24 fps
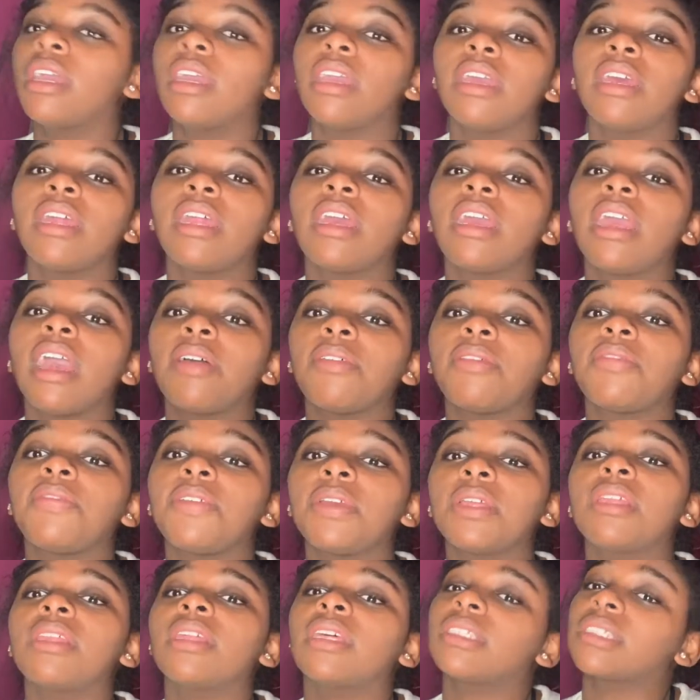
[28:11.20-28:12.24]
and I have a
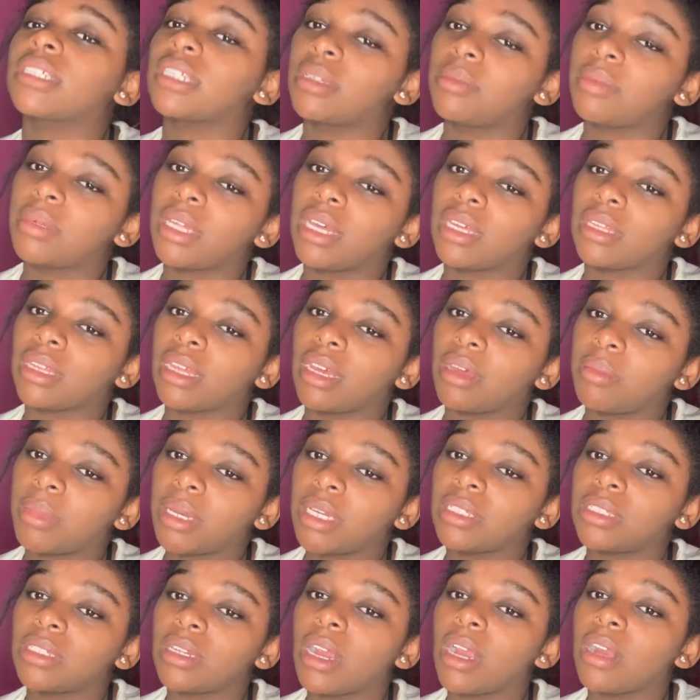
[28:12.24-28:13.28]
feeling that's gonna be like that my
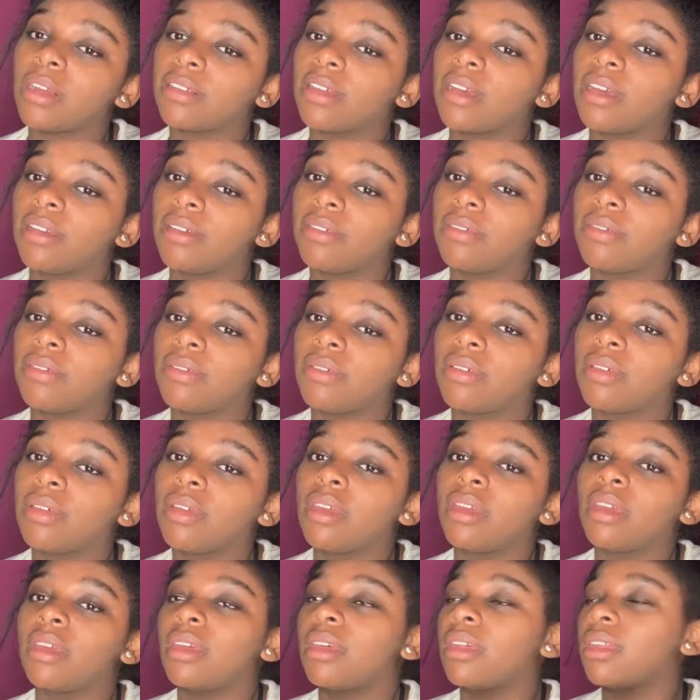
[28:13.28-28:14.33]
entire life.
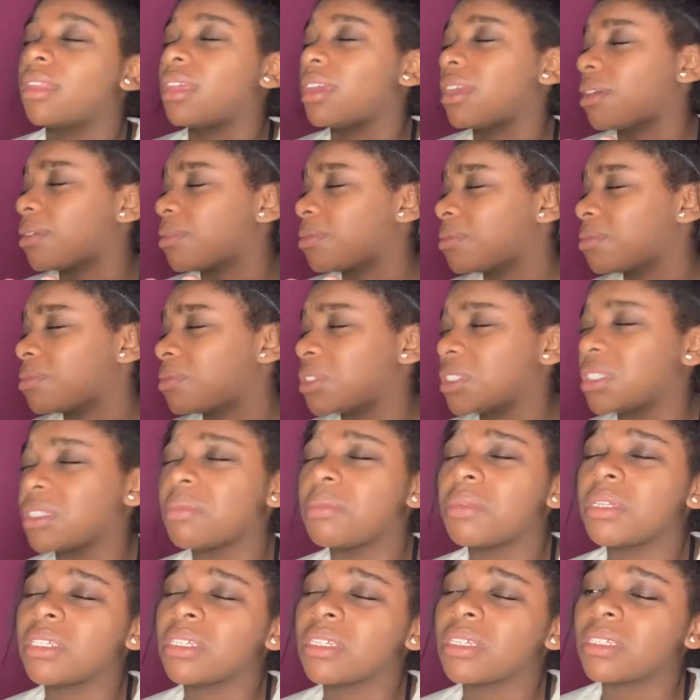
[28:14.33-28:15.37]
Like when
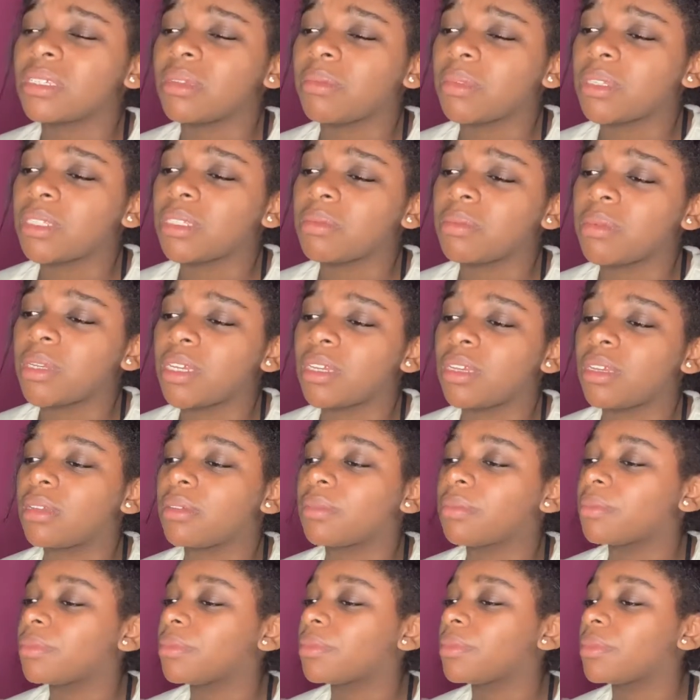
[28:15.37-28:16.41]
somebody says something to me
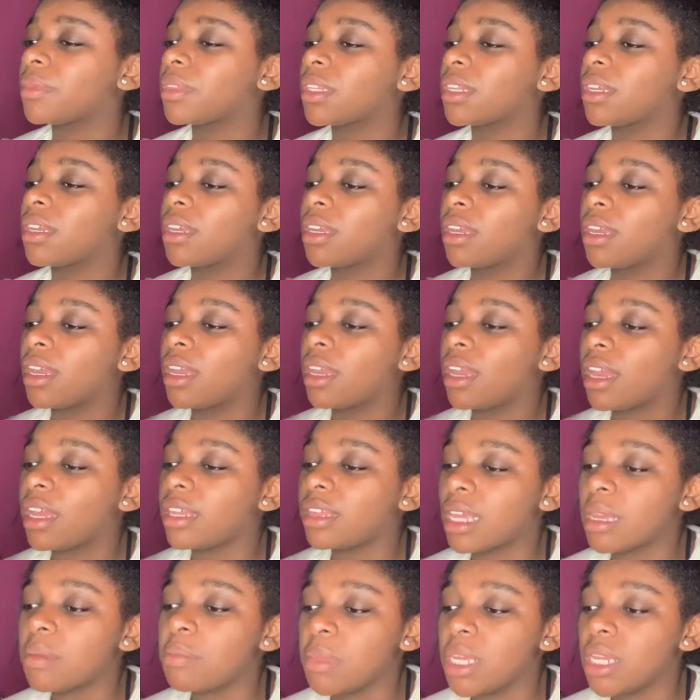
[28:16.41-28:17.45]
and
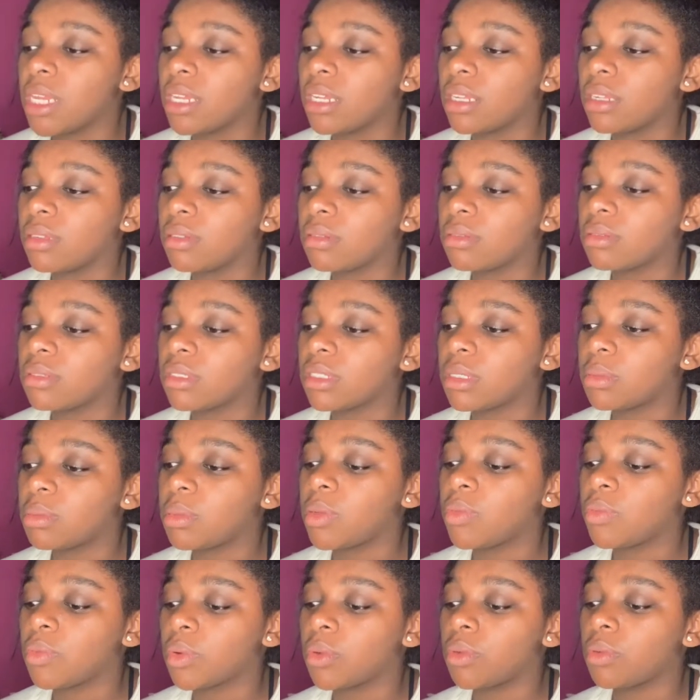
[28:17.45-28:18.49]
they mean it to be
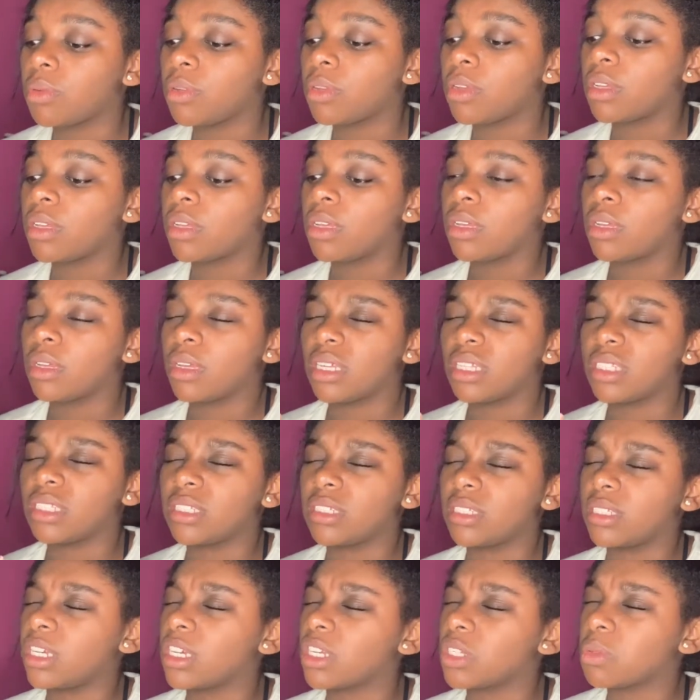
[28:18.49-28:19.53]
rude, it
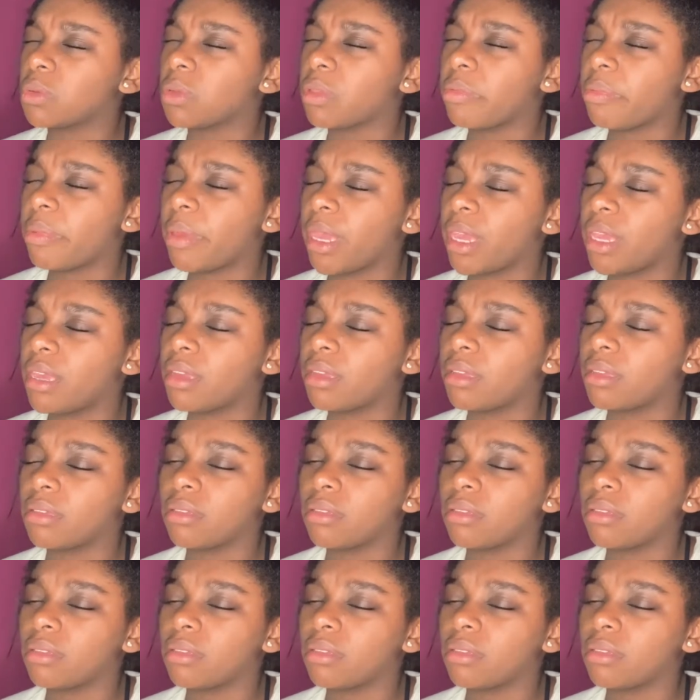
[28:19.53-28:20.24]
sticks with me,